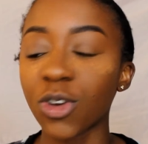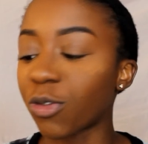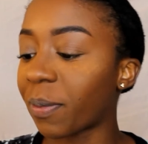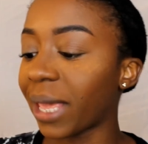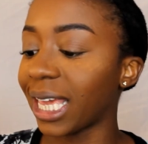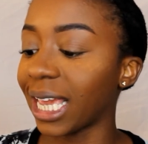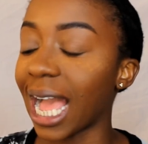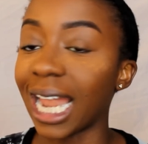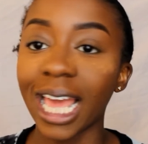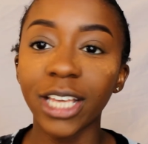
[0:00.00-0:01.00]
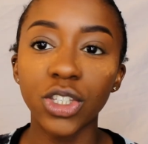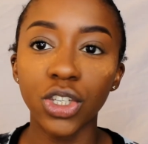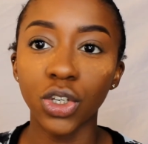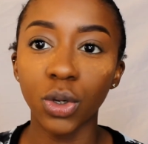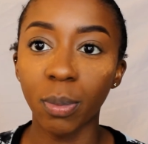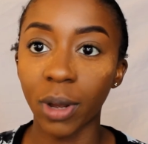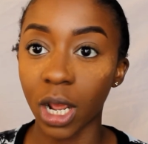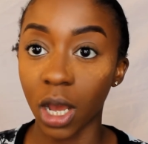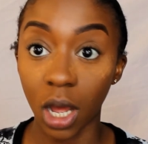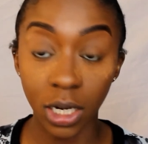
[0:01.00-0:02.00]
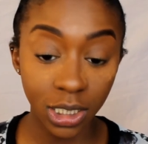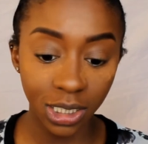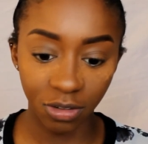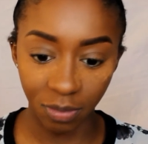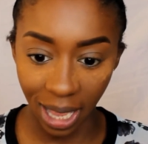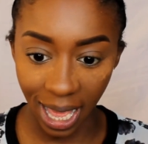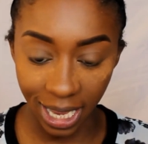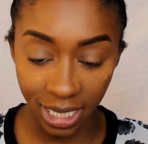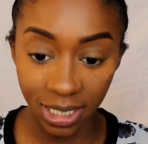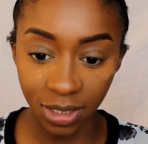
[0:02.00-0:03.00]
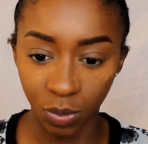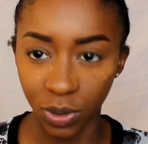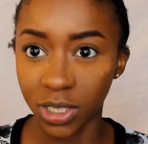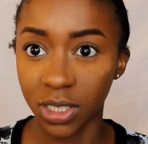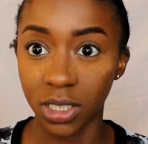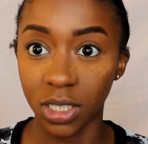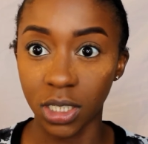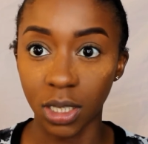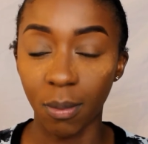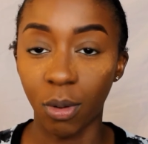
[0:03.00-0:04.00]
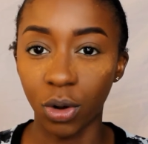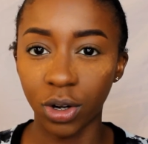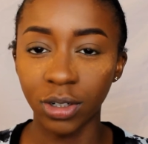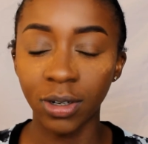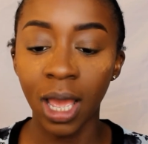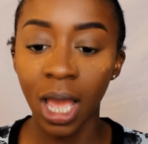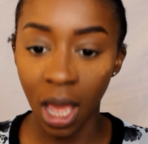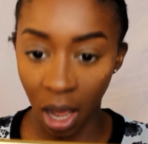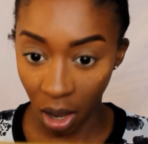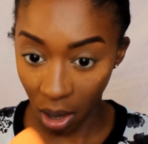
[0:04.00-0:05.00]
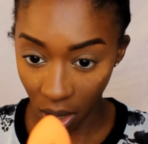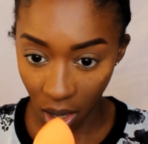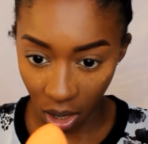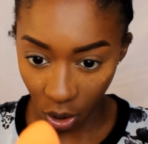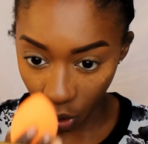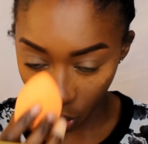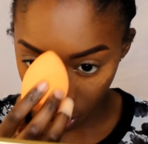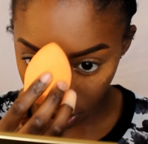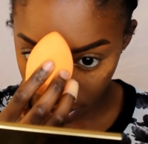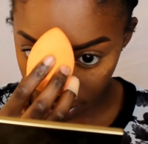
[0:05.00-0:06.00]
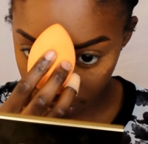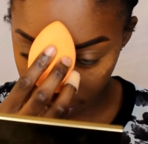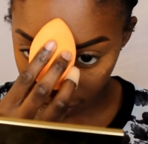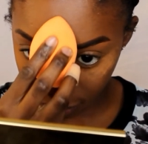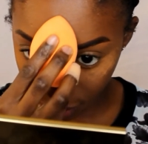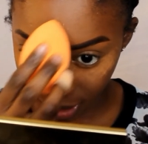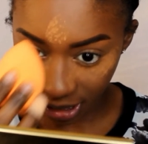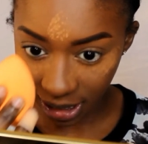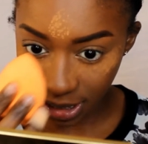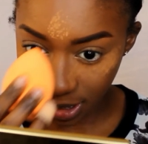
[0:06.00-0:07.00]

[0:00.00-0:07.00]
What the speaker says: for baking, I like to put it underneath my eyes, which is important, on my forehead,